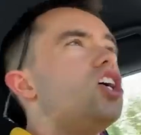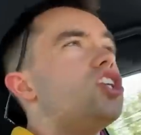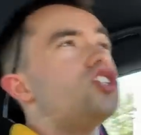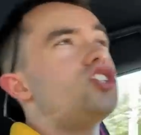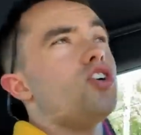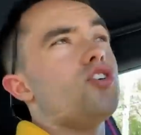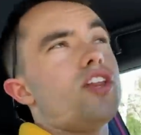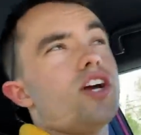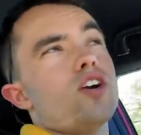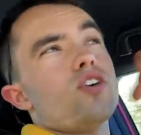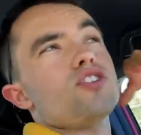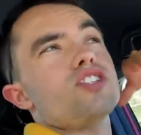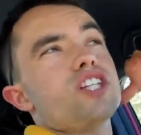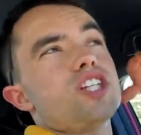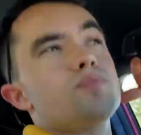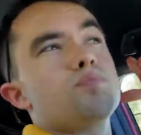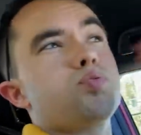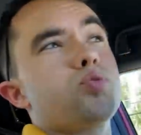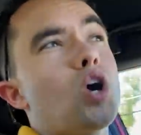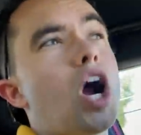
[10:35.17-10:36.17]
So there was
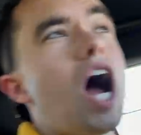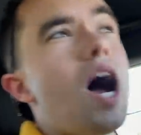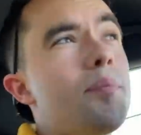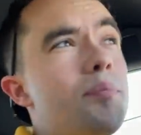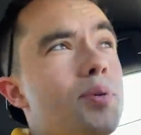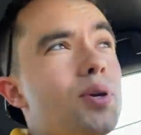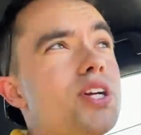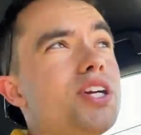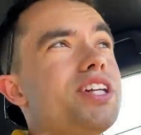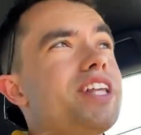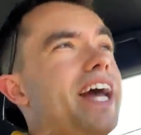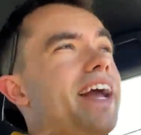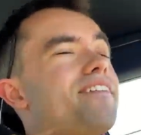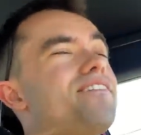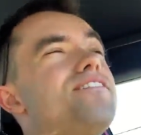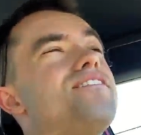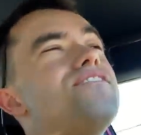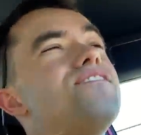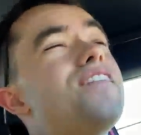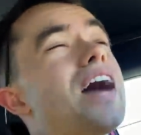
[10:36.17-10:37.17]
this property like
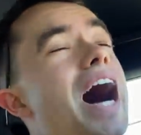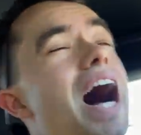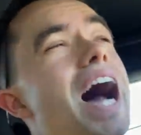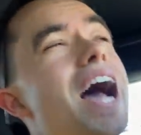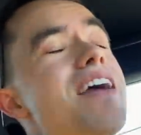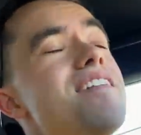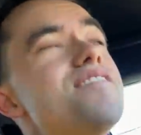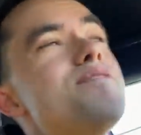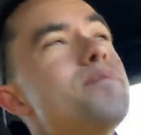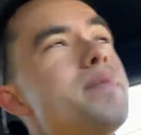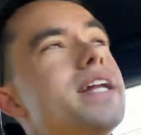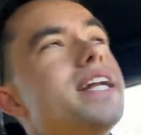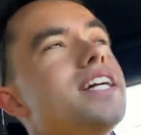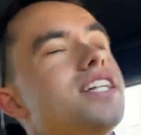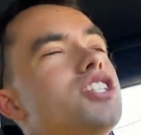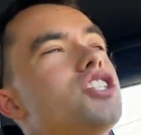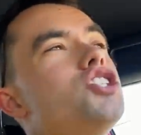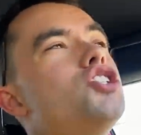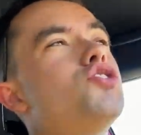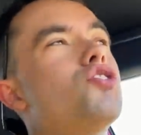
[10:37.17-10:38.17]
five
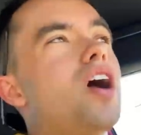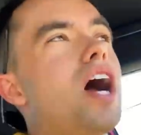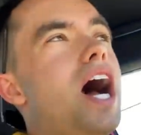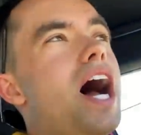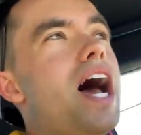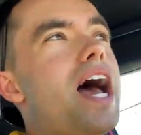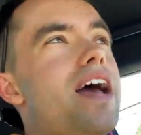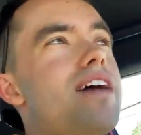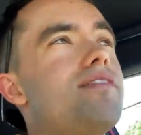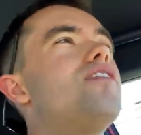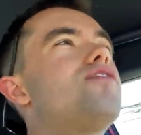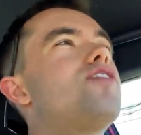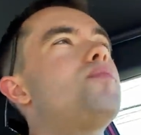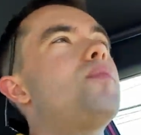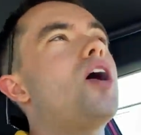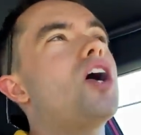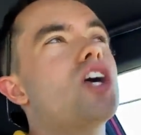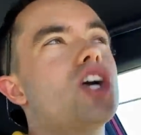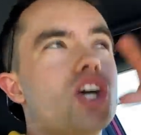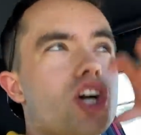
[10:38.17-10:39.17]
minutes drive from
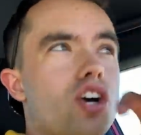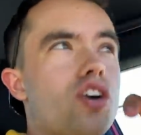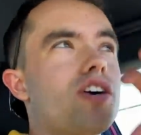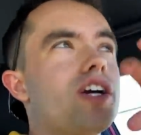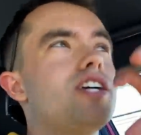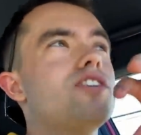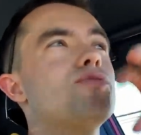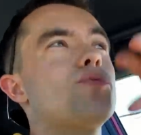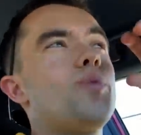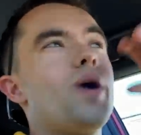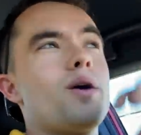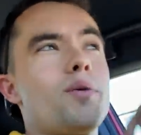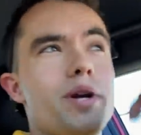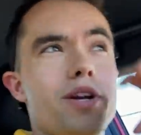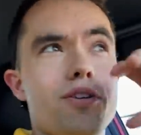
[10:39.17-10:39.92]
our current where we